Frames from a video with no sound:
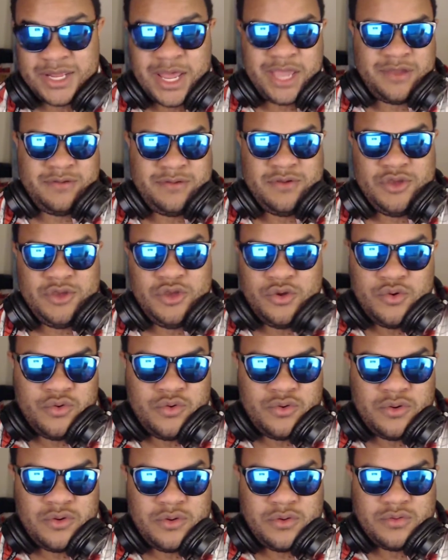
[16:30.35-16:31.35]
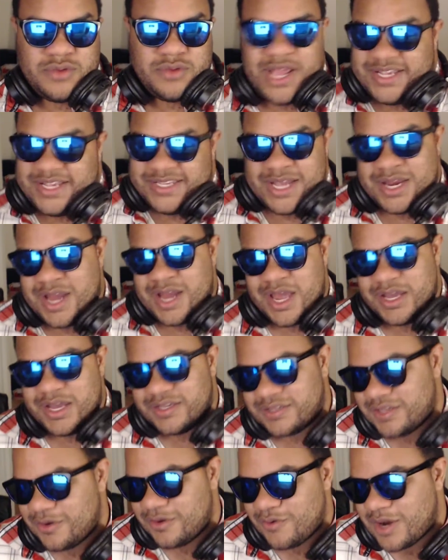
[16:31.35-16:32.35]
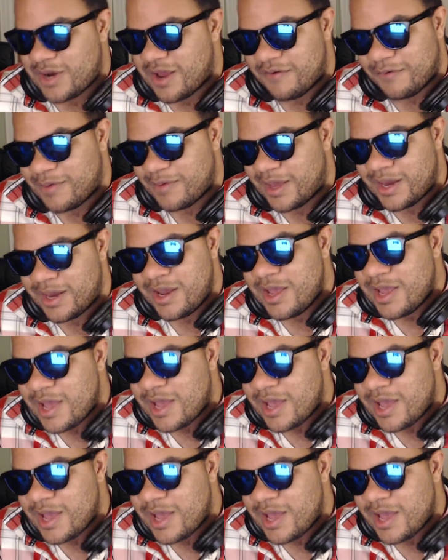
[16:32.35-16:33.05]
like, that's not nice. Yeah, whatever, man.